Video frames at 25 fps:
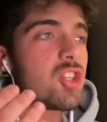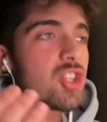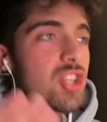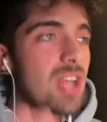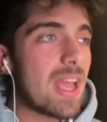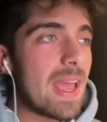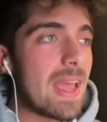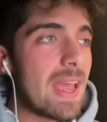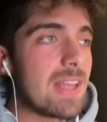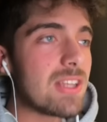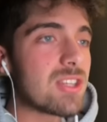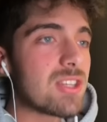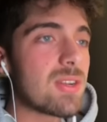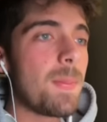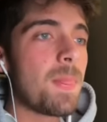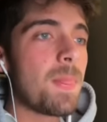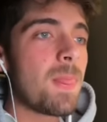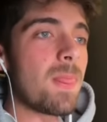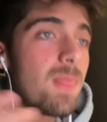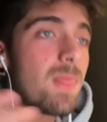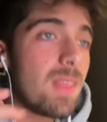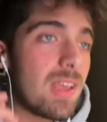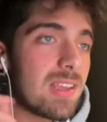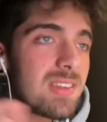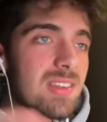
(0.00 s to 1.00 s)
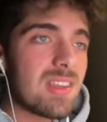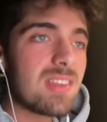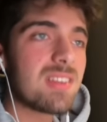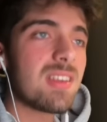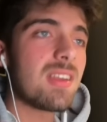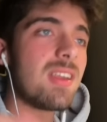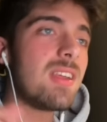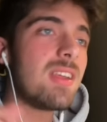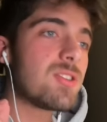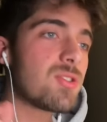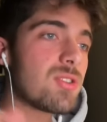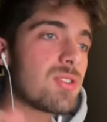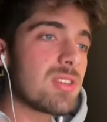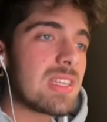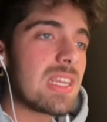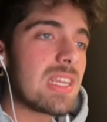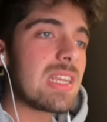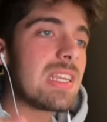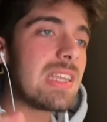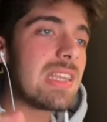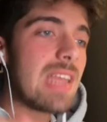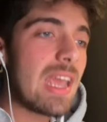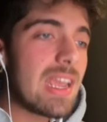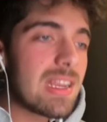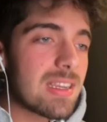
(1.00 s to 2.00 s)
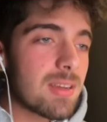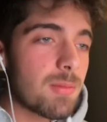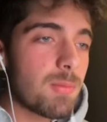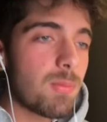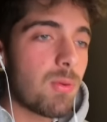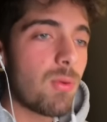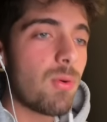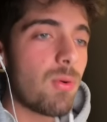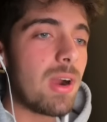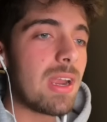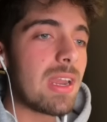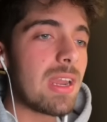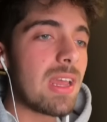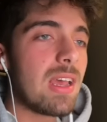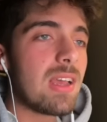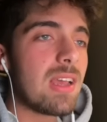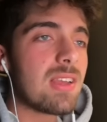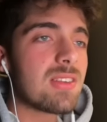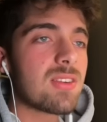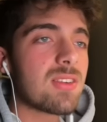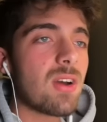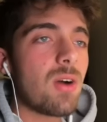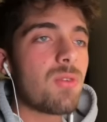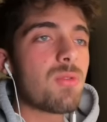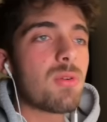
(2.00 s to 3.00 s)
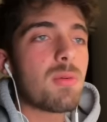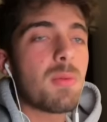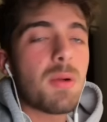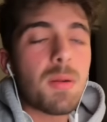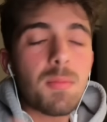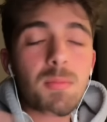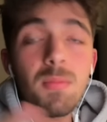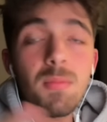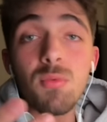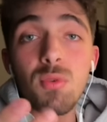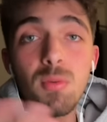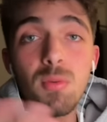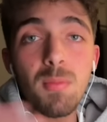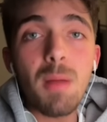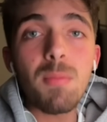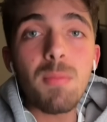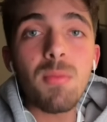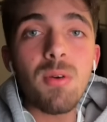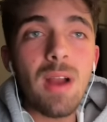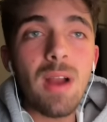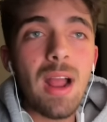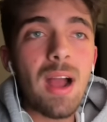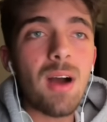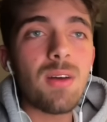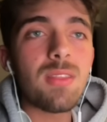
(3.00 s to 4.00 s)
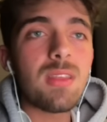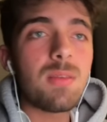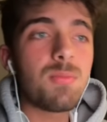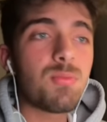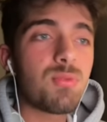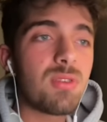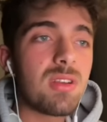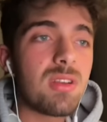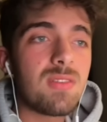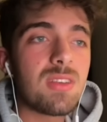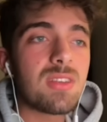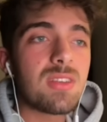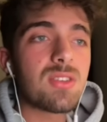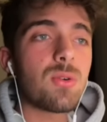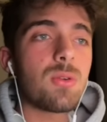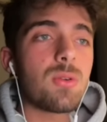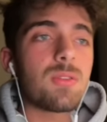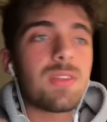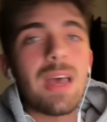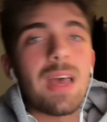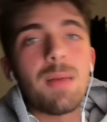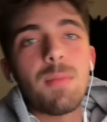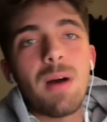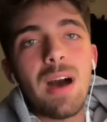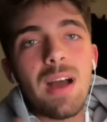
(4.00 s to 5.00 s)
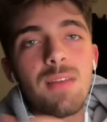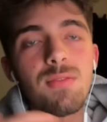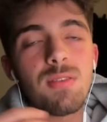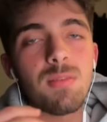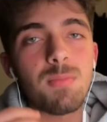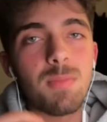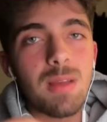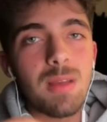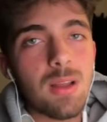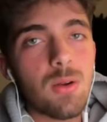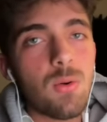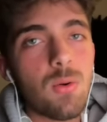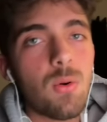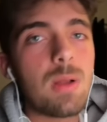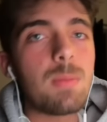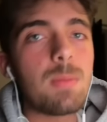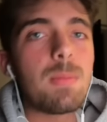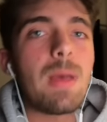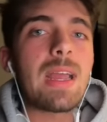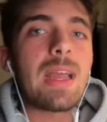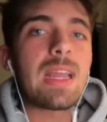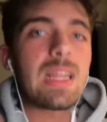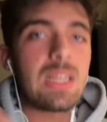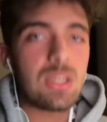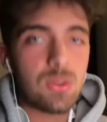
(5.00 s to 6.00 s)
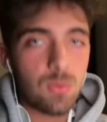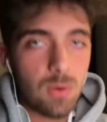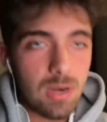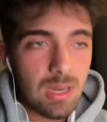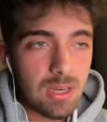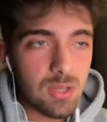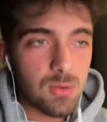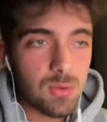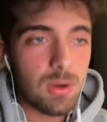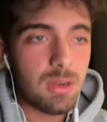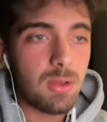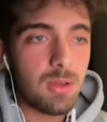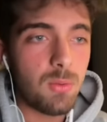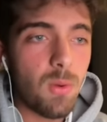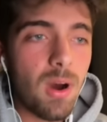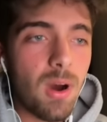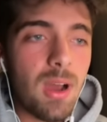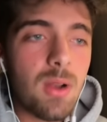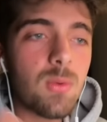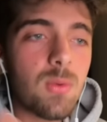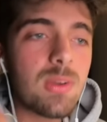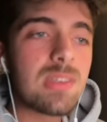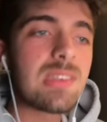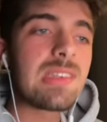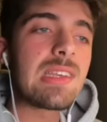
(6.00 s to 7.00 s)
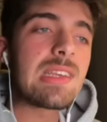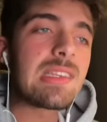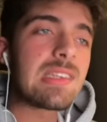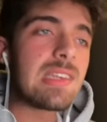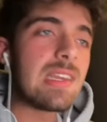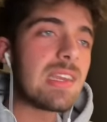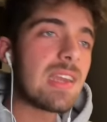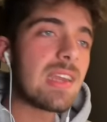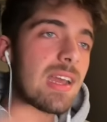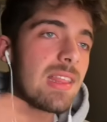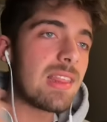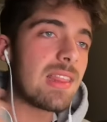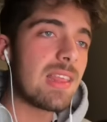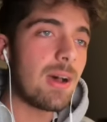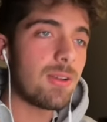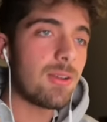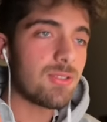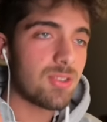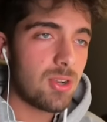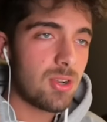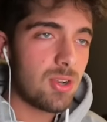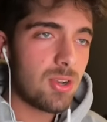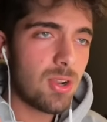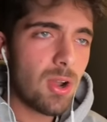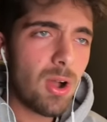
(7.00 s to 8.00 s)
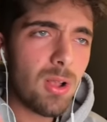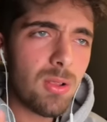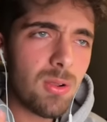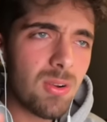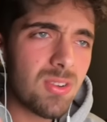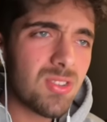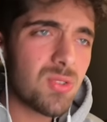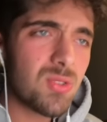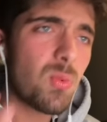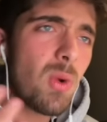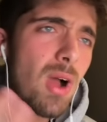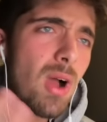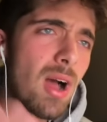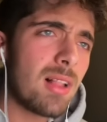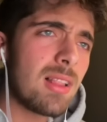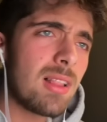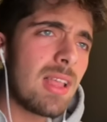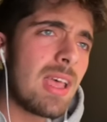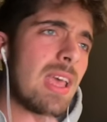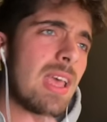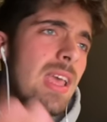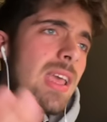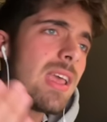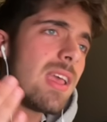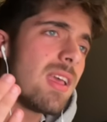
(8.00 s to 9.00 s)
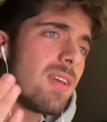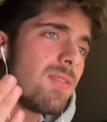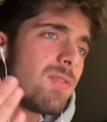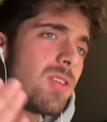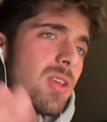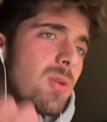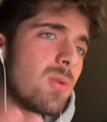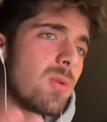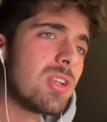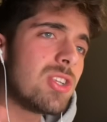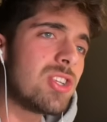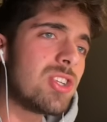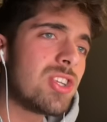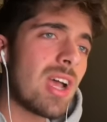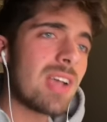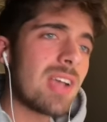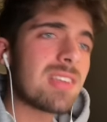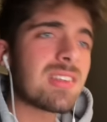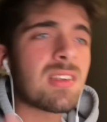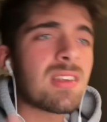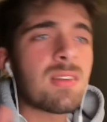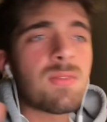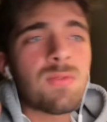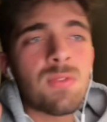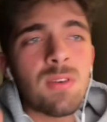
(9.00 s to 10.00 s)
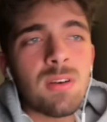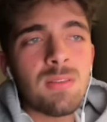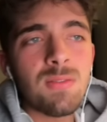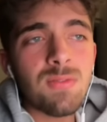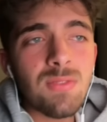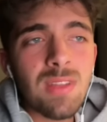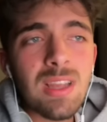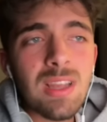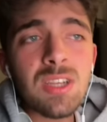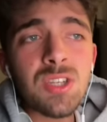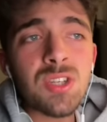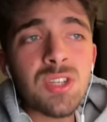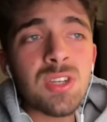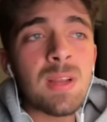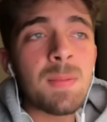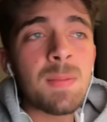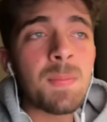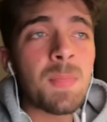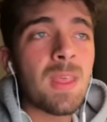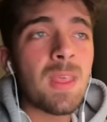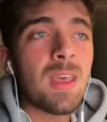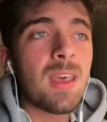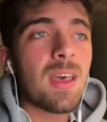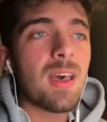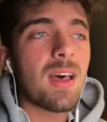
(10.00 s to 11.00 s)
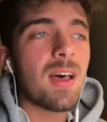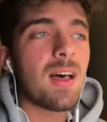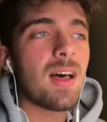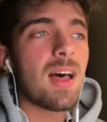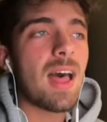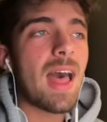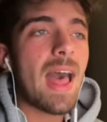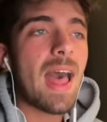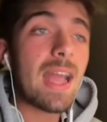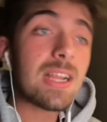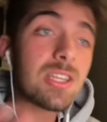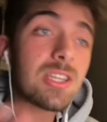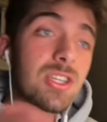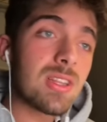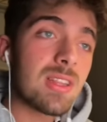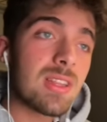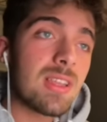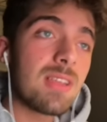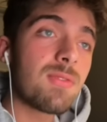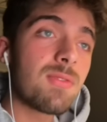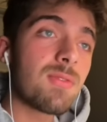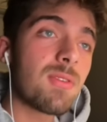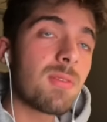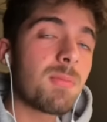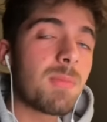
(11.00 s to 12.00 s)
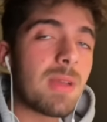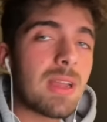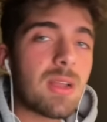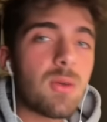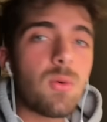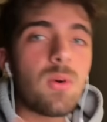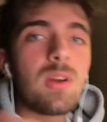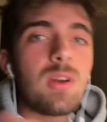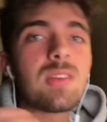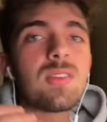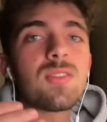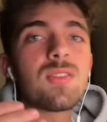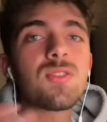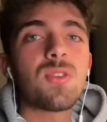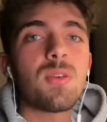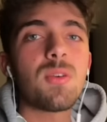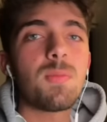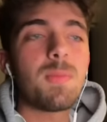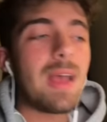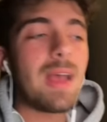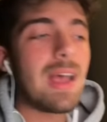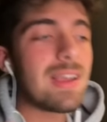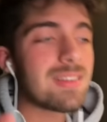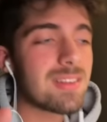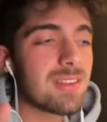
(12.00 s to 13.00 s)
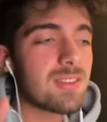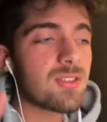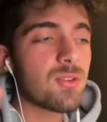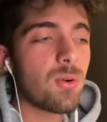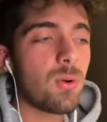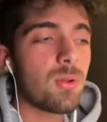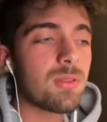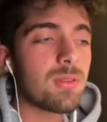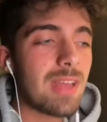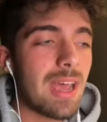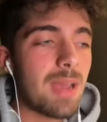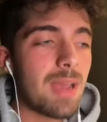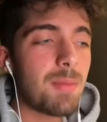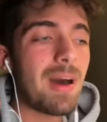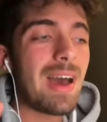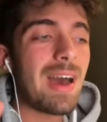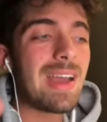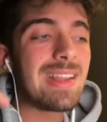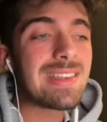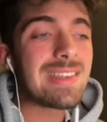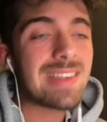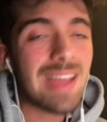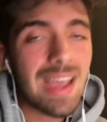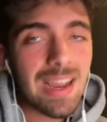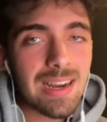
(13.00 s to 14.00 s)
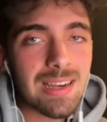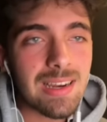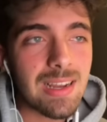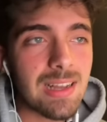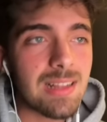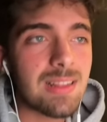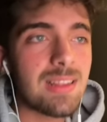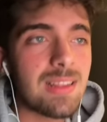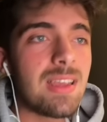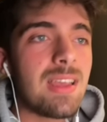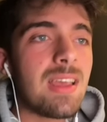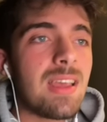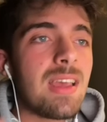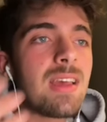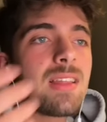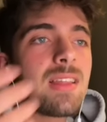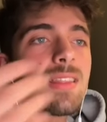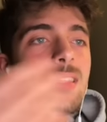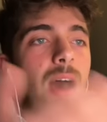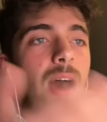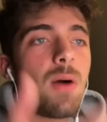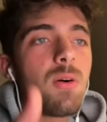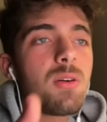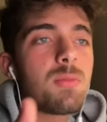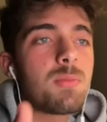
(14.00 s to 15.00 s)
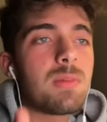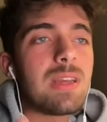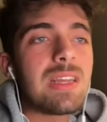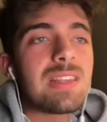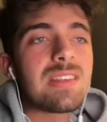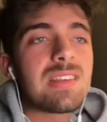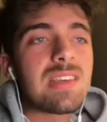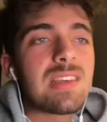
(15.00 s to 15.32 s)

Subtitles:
change. This is an interesting data point. So remember how the previous all-time high for Bitcoin back in 2021 was $69,000? Well, if you adjust it for inflation, actually for Bitcoin to surpass its all-time high, technically, that would be at